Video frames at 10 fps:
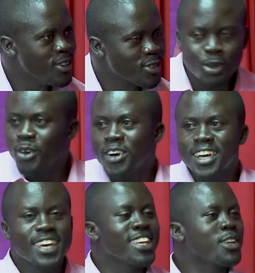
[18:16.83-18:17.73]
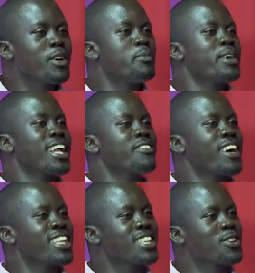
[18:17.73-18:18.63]
So it will be
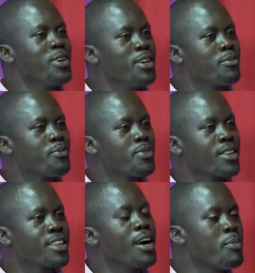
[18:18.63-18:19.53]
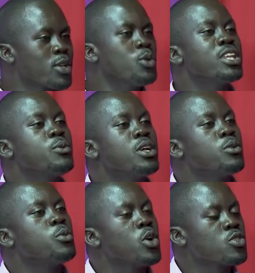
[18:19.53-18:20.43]
advantage to him. Number 2, it will
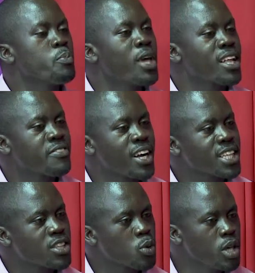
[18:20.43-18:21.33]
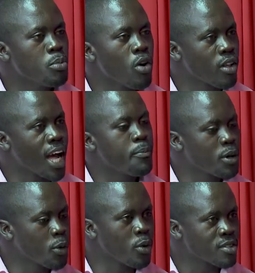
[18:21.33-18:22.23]
also be advantage to him or her
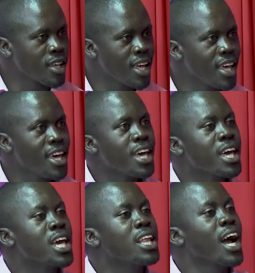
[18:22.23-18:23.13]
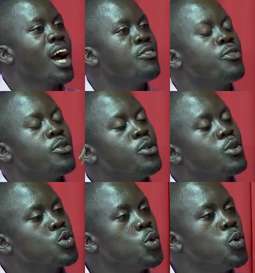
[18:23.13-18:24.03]
because he'll have
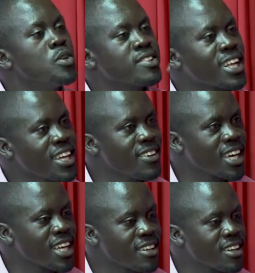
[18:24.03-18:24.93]
2 certificates.